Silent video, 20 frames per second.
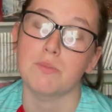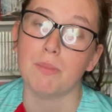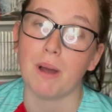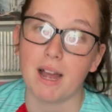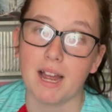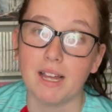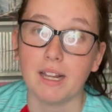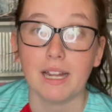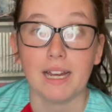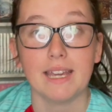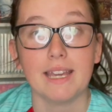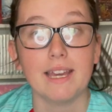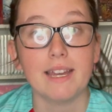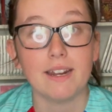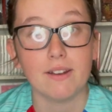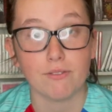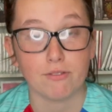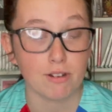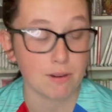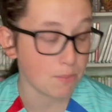pile I get
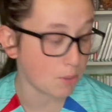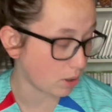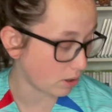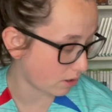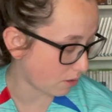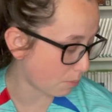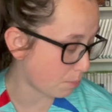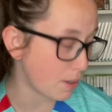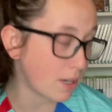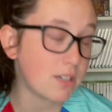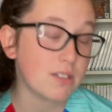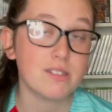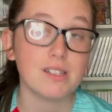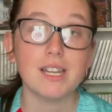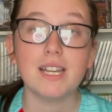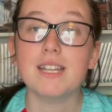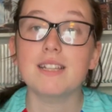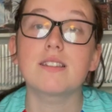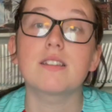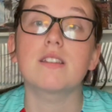every month because it
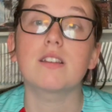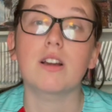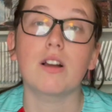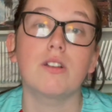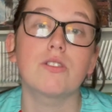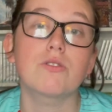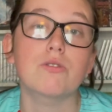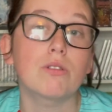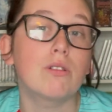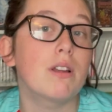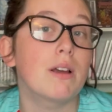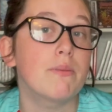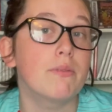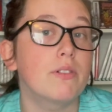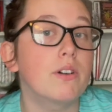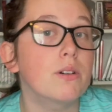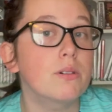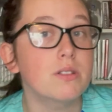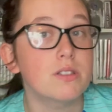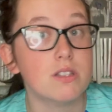is the console I'm
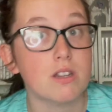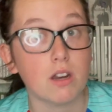focusing